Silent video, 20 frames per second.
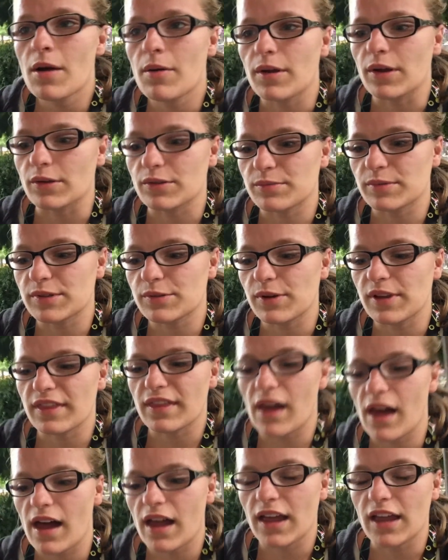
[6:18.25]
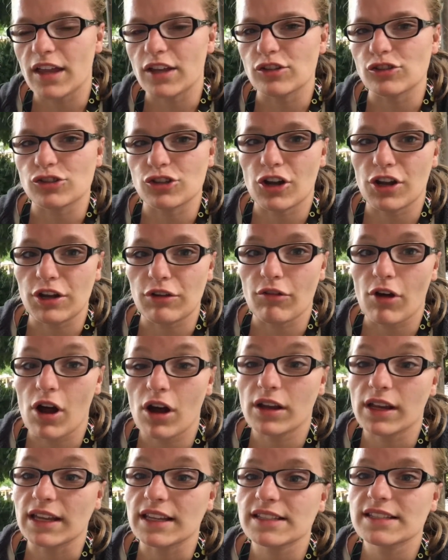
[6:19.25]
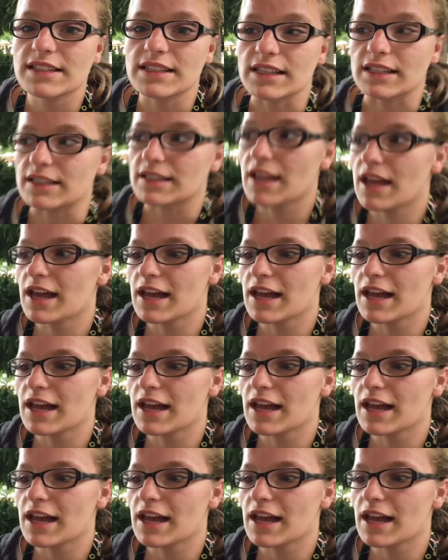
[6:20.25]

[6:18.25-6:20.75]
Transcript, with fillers: It was between that and Johnny Rockets, and